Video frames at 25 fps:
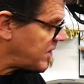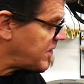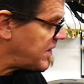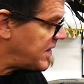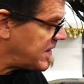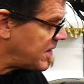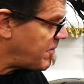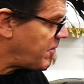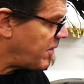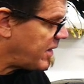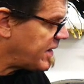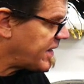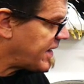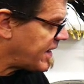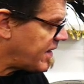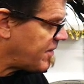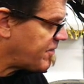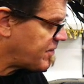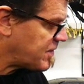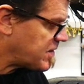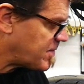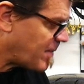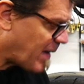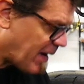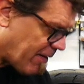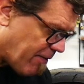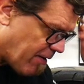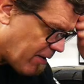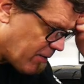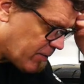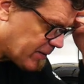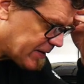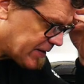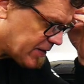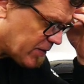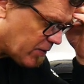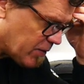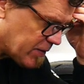I think that we're going to go for some
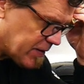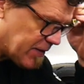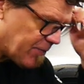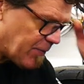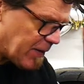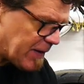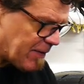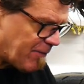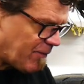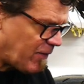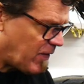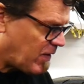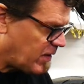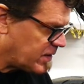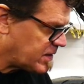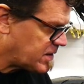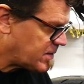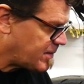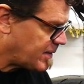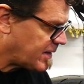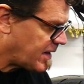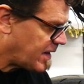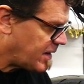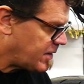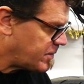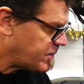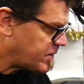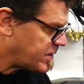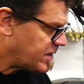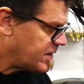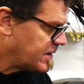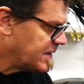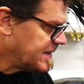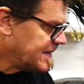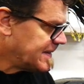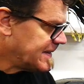Arrow exhausts if we can find some of those,